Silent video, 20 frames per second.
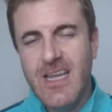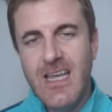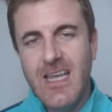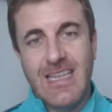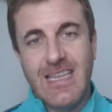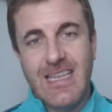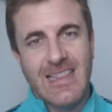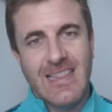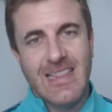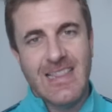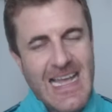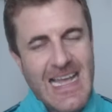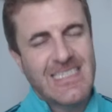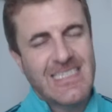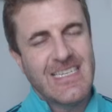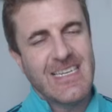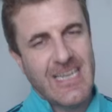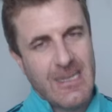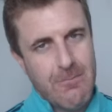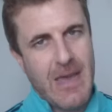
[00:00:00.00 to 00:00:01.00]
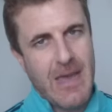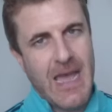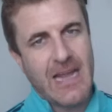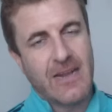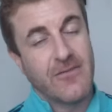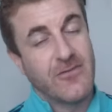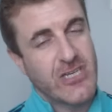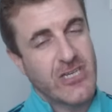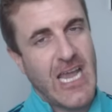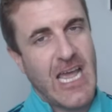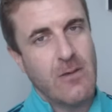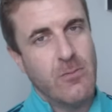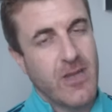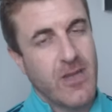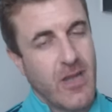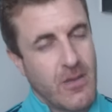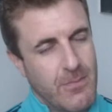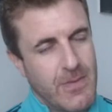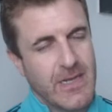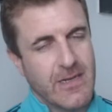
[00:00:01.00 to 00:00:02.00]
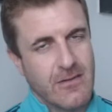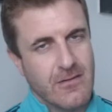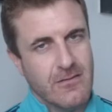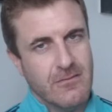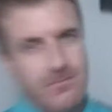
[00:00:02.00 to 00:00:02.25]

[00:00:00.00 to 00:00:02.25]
the lasting impact of Chadwick on Michael.